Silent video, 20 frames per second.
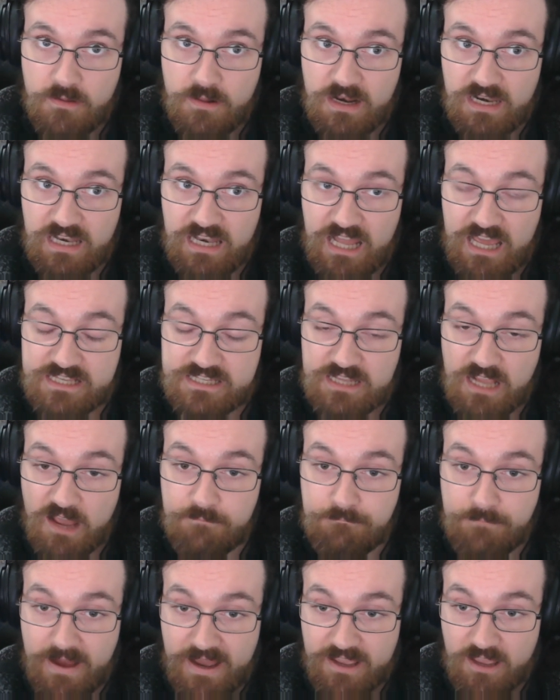less on
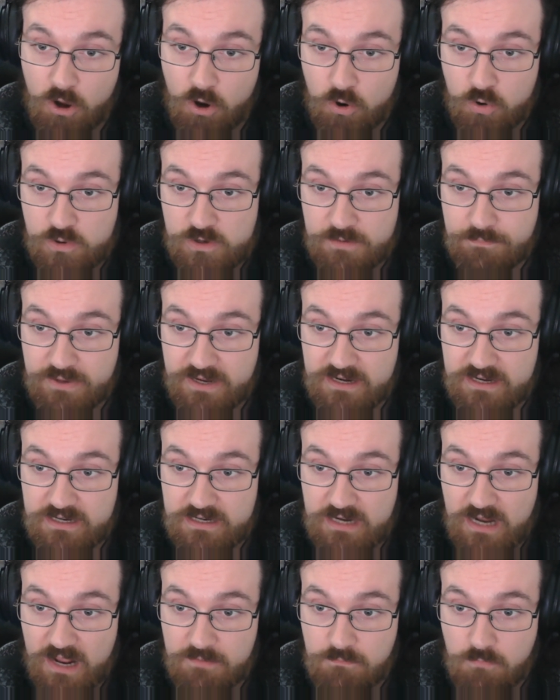my own
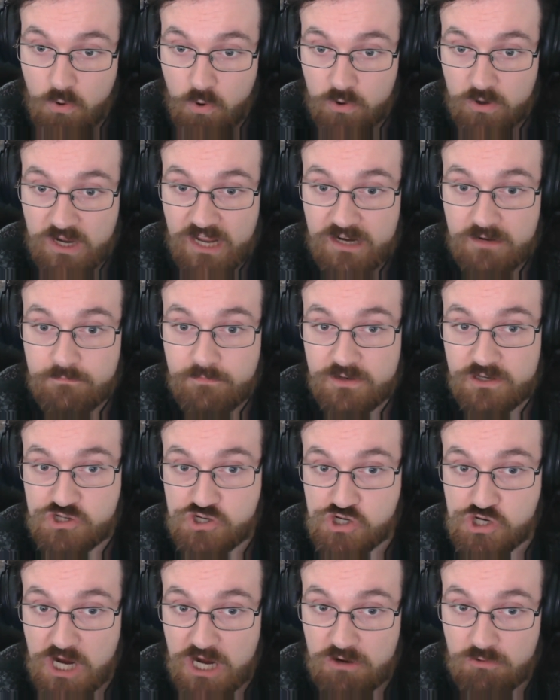opinion and more kind of a
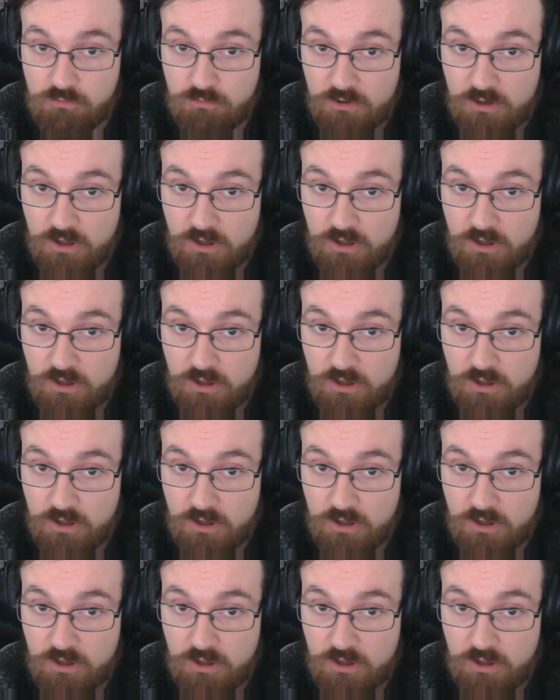general